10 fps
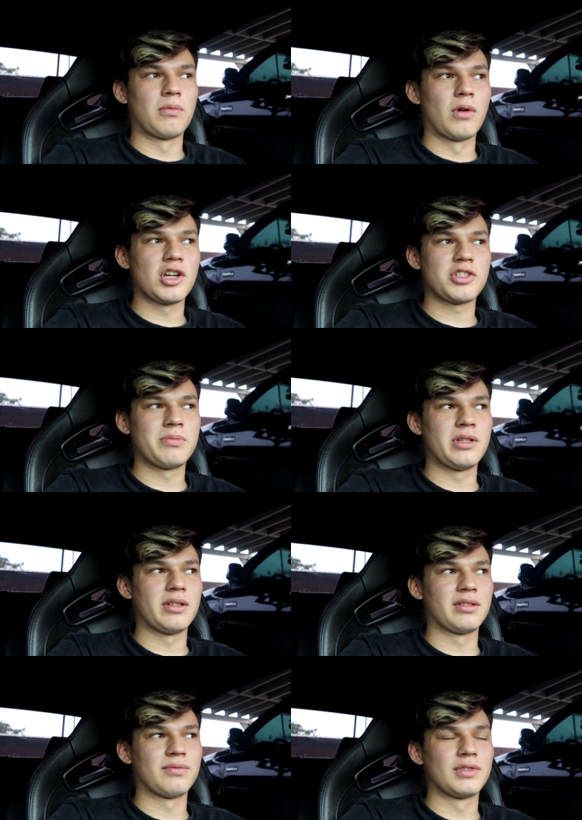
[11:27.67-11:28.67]
rush me,
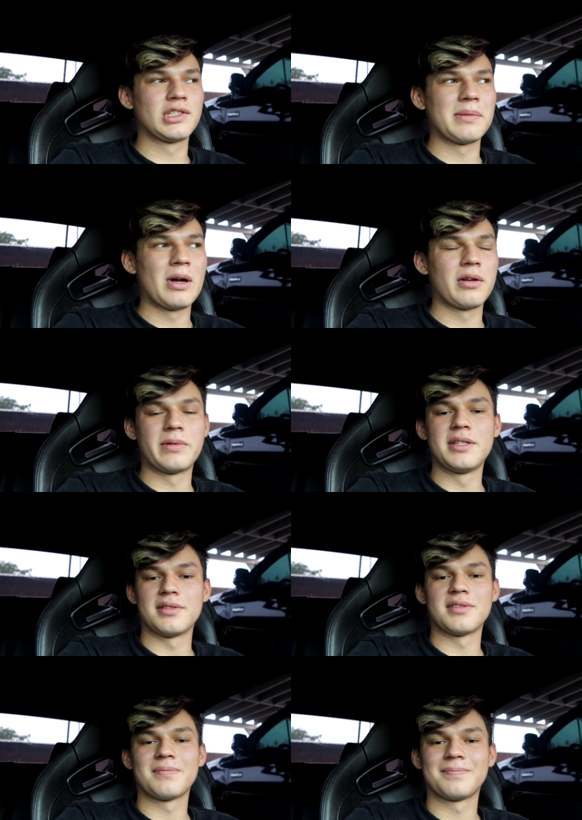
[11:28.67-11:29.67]
and for some odd
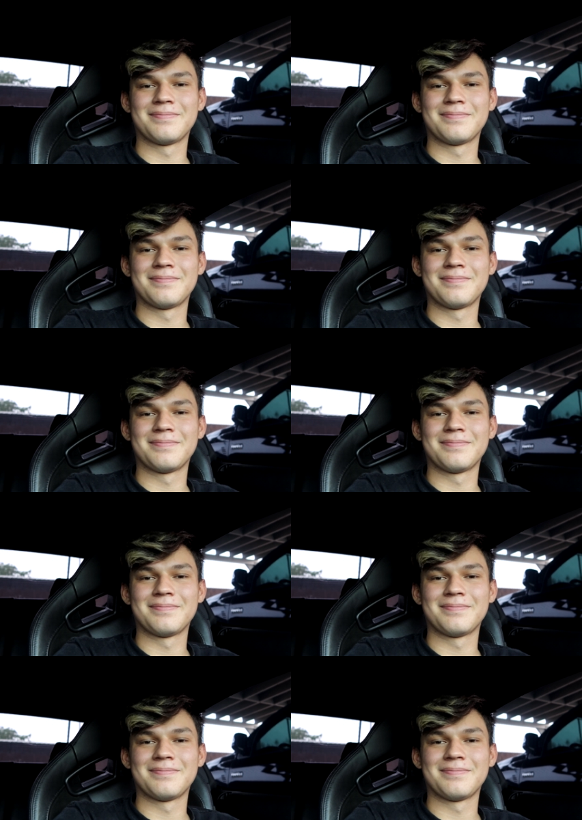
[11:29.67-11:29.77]
reason